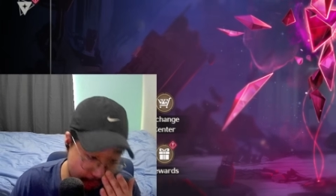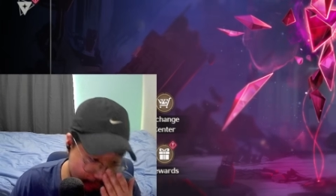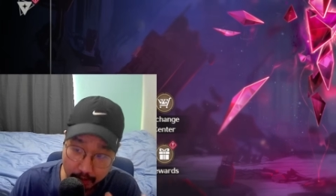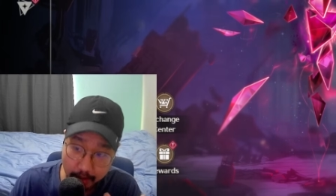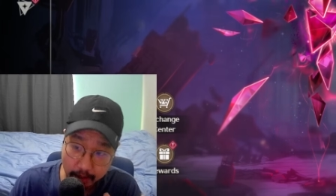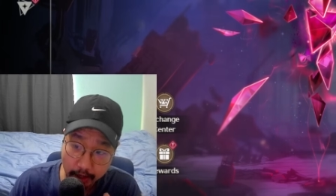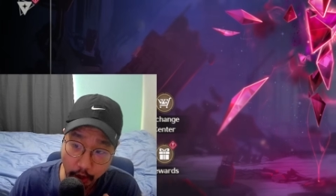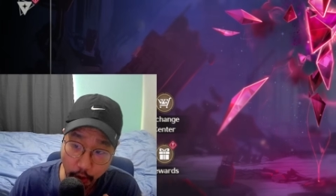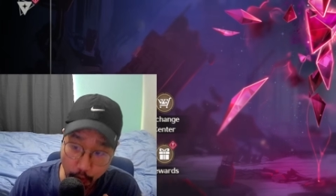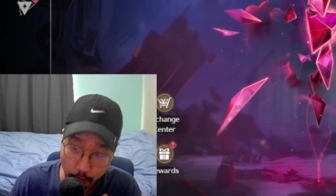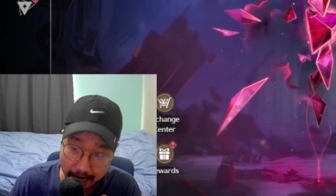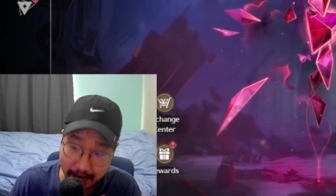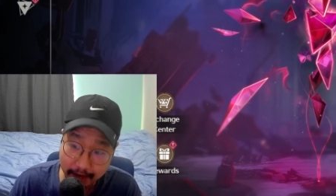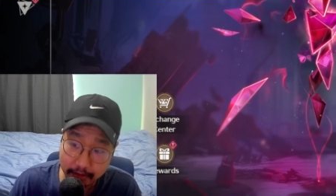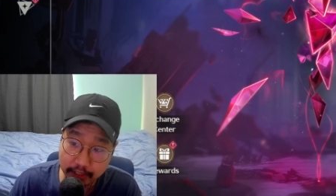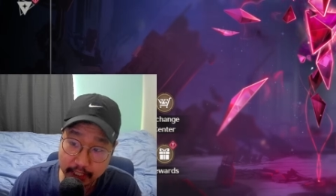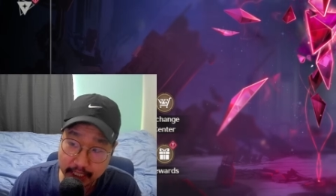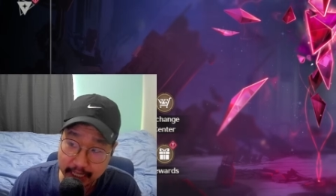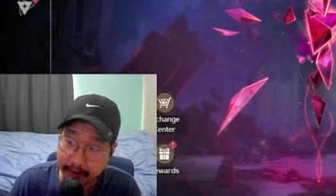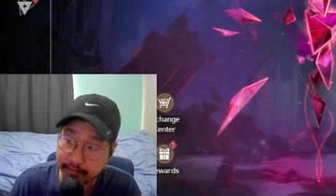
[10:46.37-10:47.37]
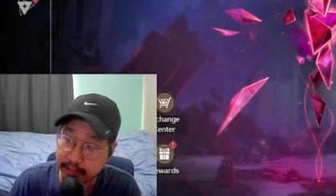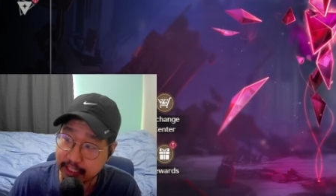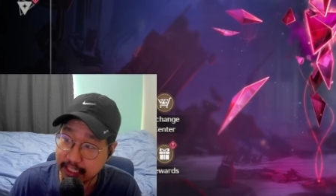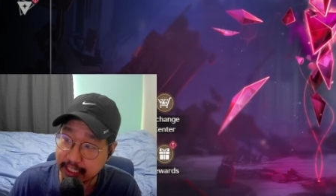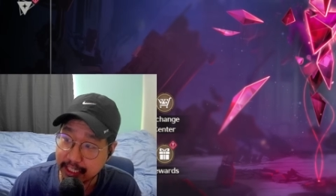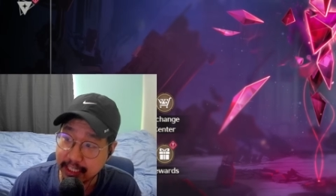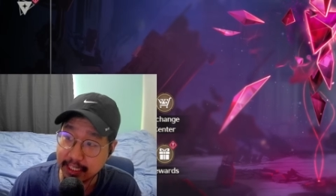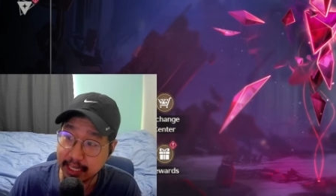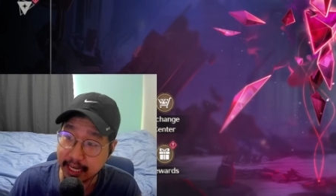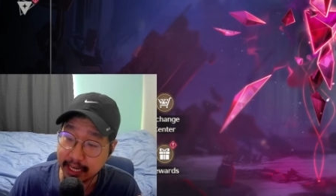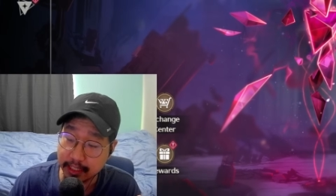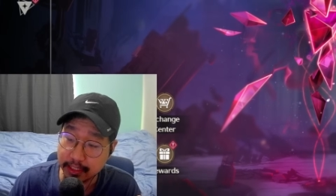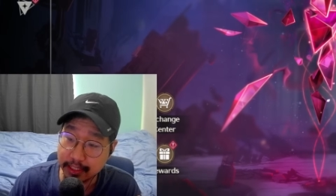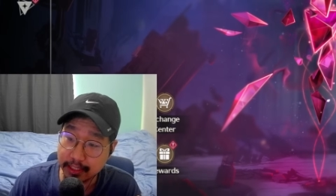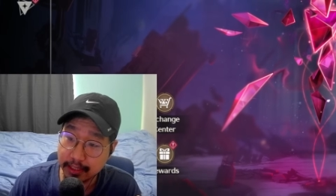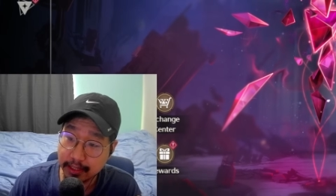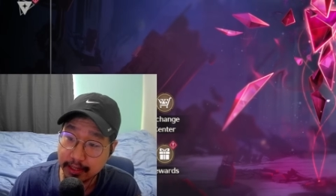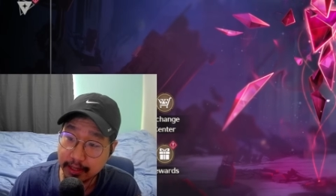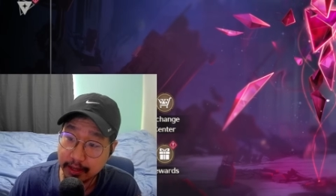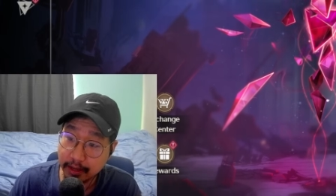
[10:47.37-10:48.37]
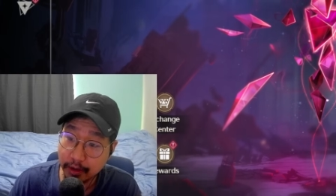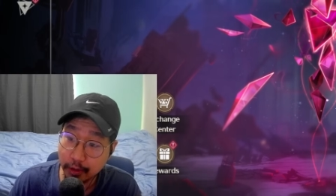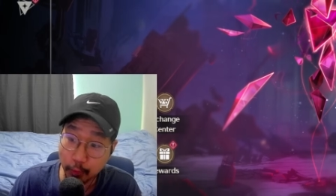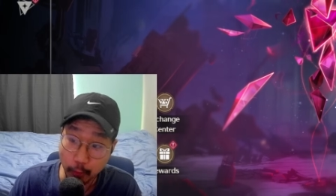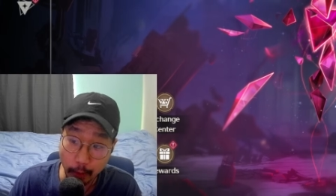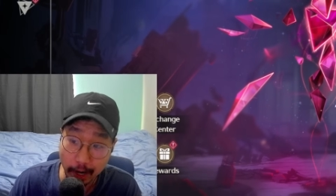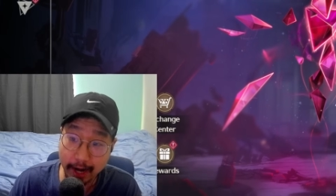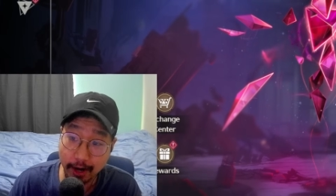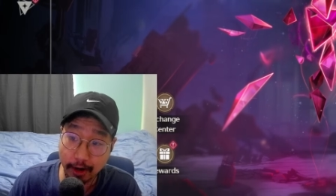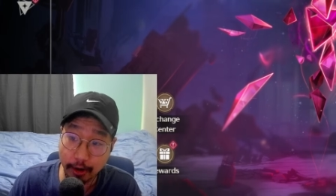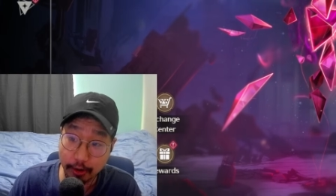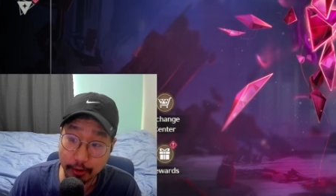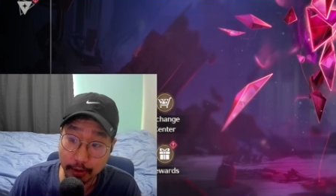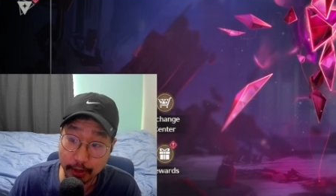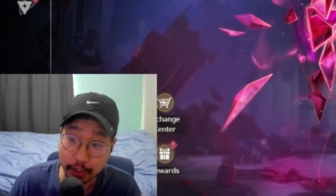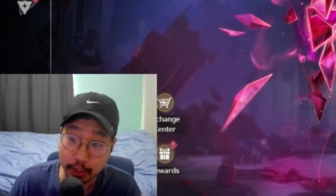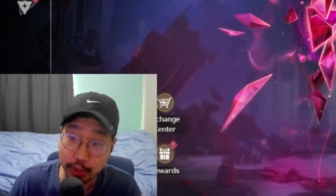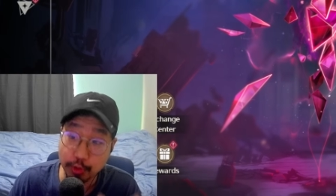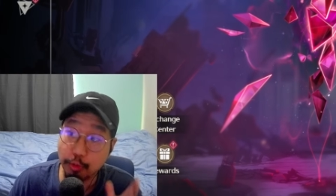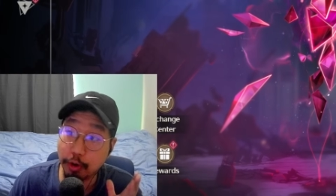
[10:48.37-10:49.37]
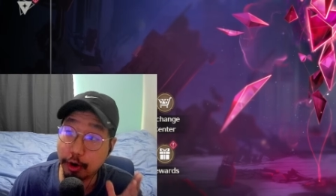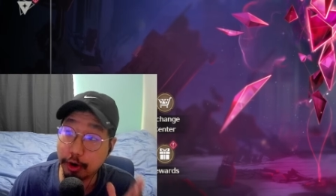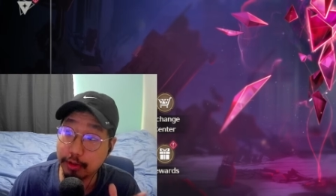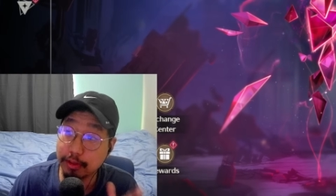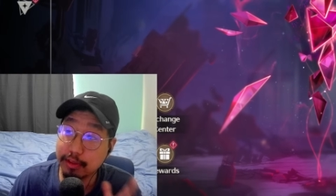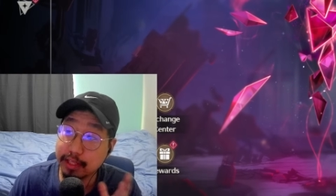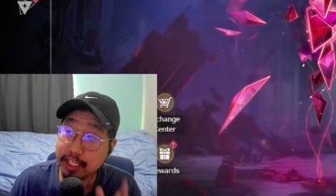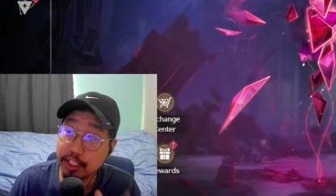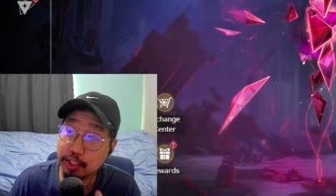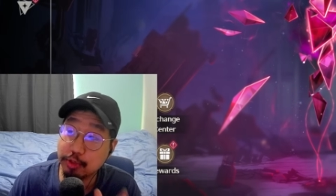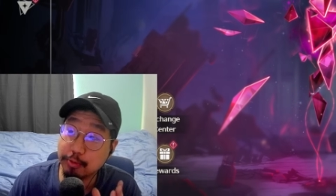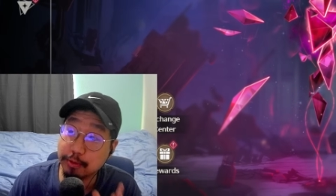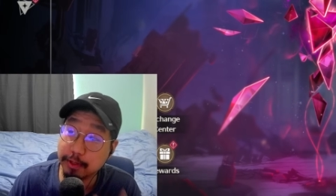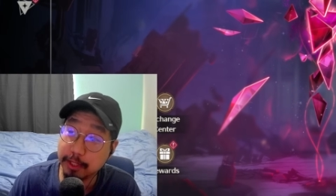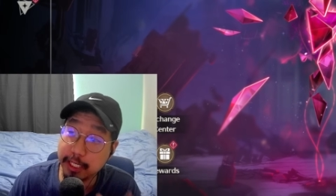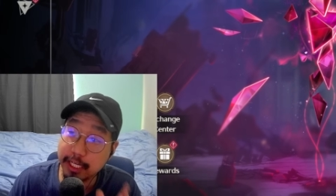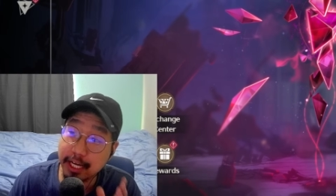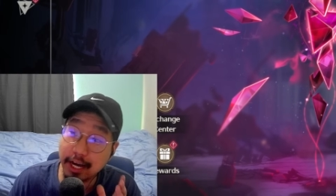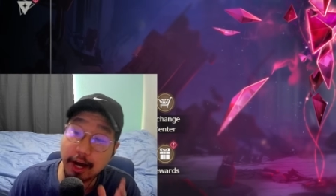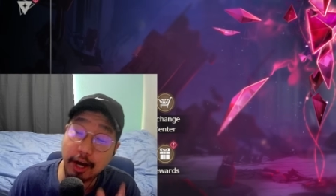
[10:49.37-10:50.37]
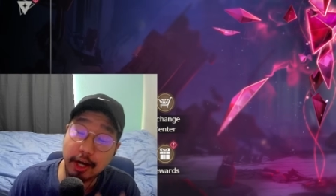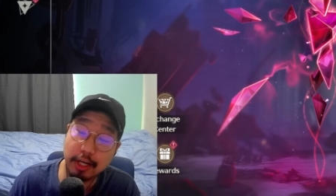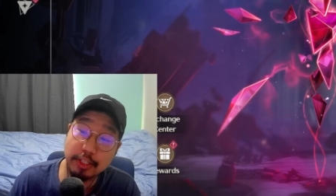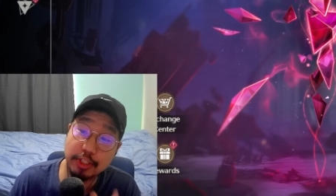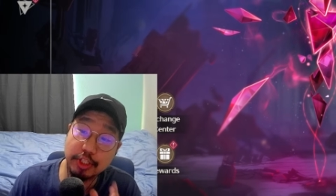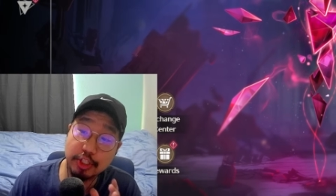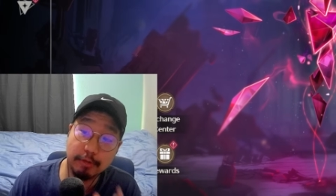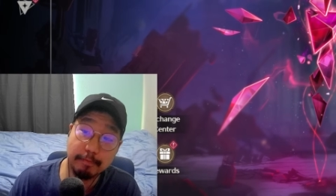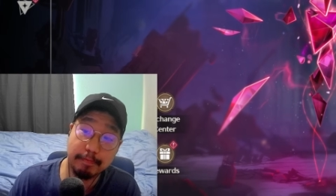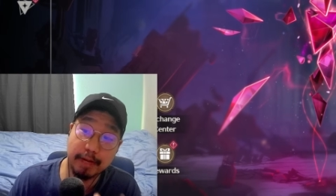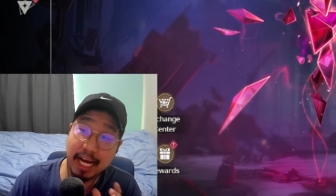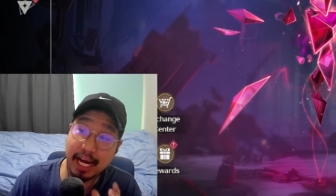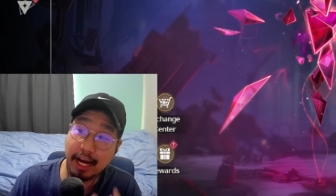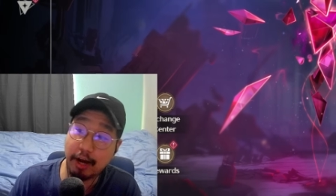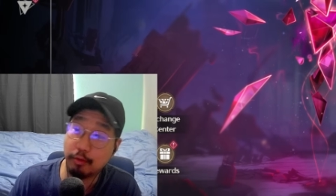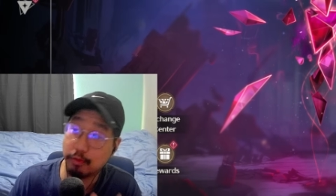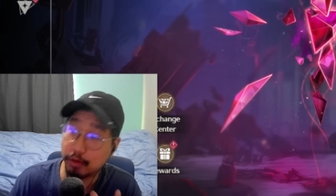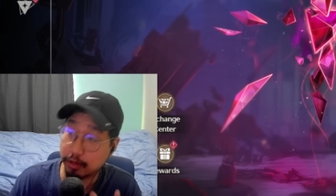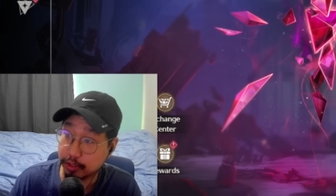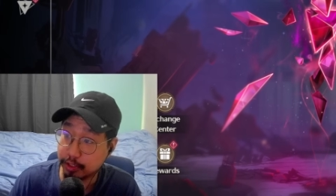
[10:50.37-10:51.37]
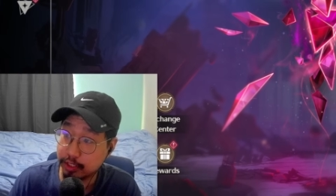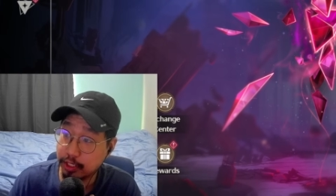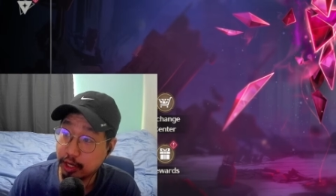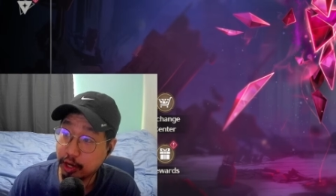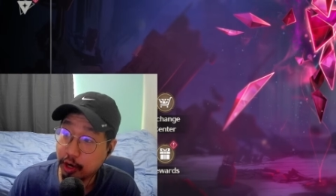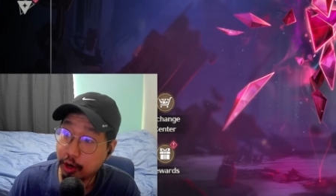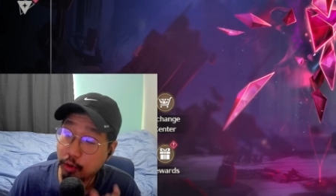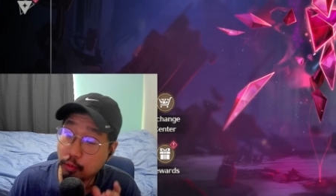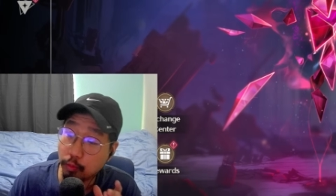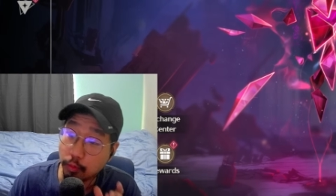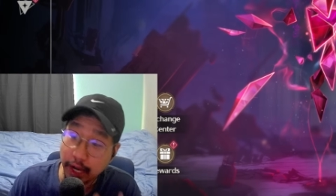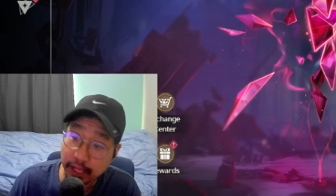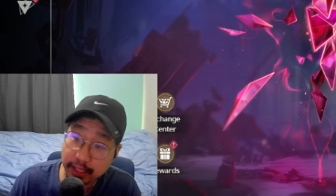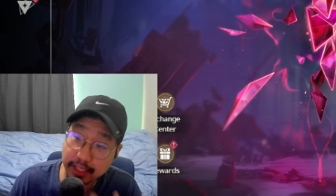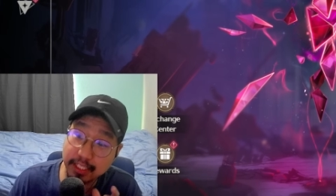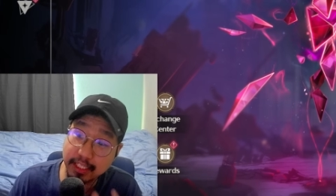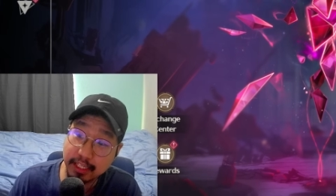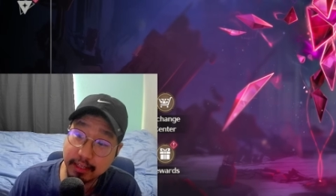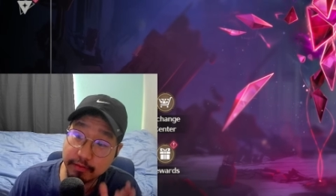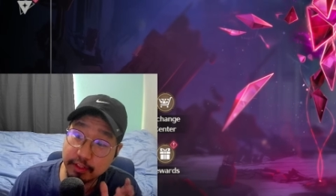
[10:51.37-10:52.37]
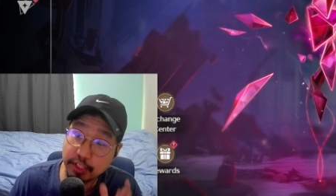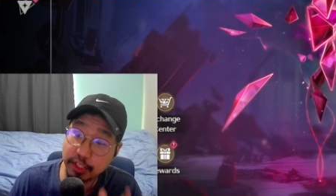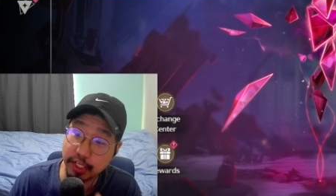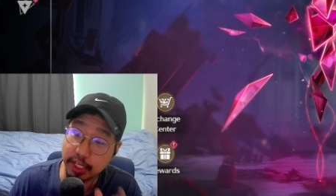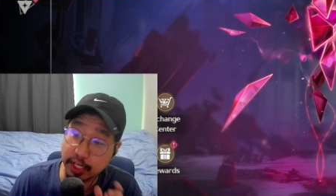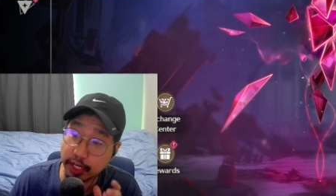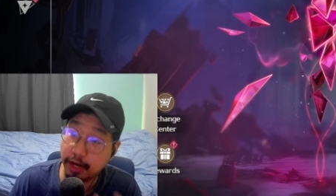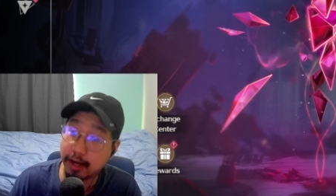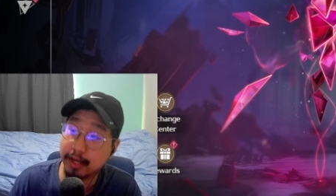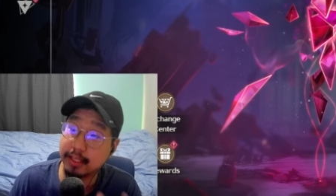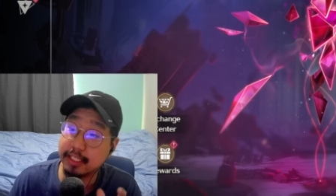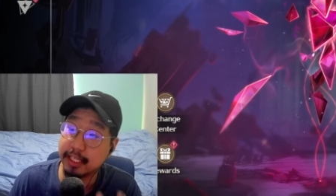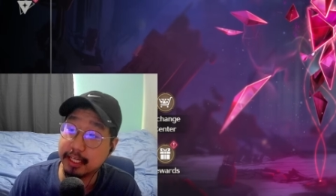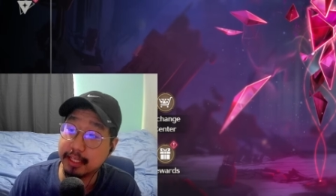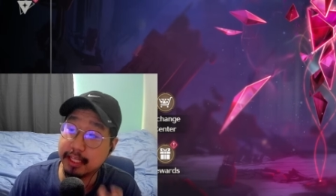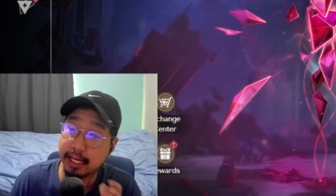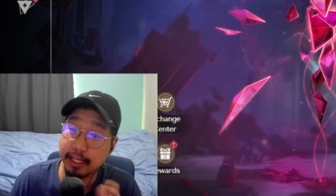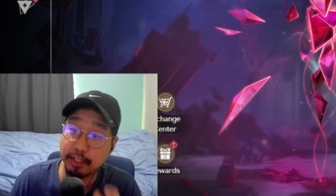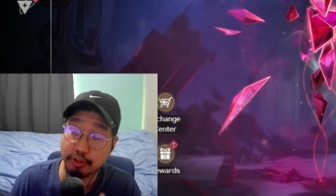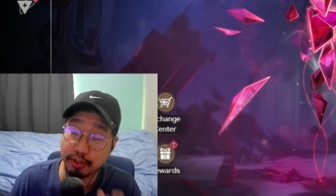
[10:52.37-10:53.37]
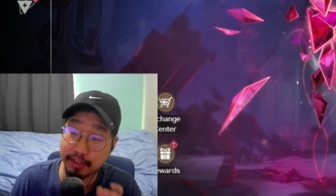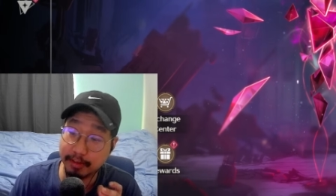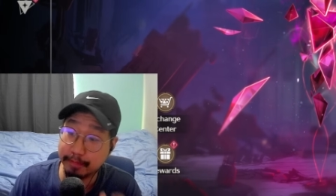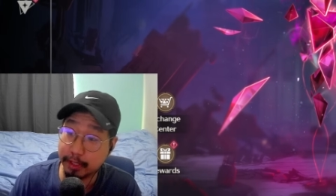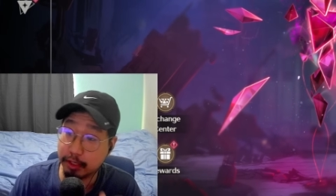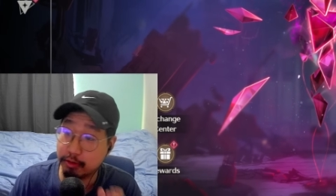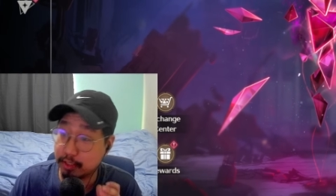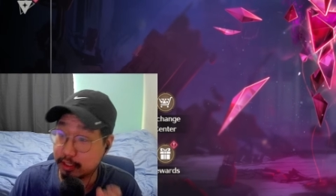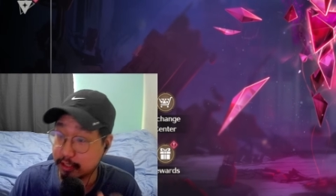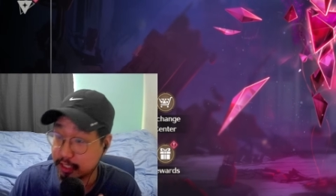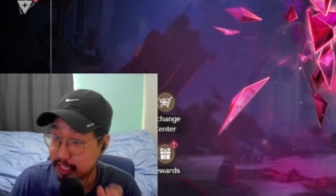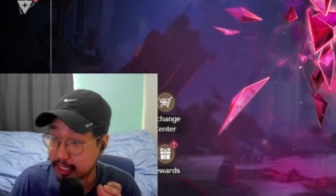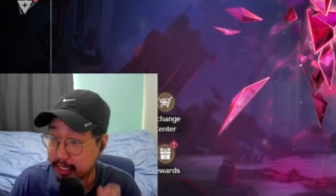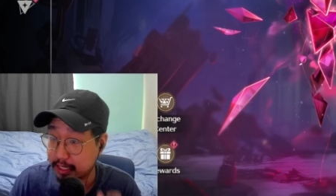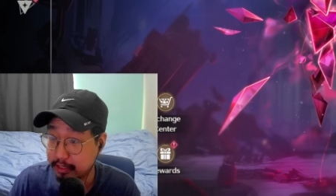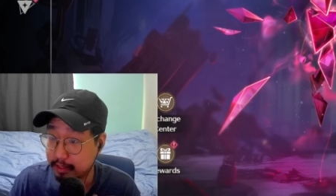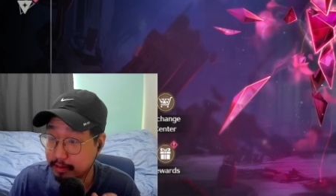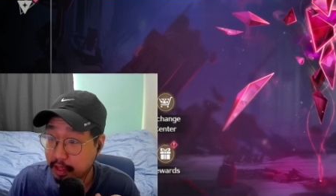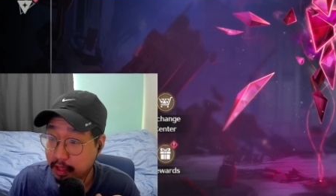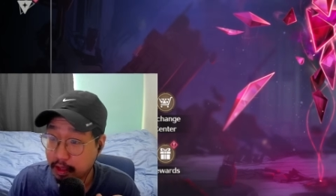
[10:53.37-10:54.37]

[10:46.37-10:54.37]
around 17 days, where you are literally underpowered relative to the content that you're supposed to take?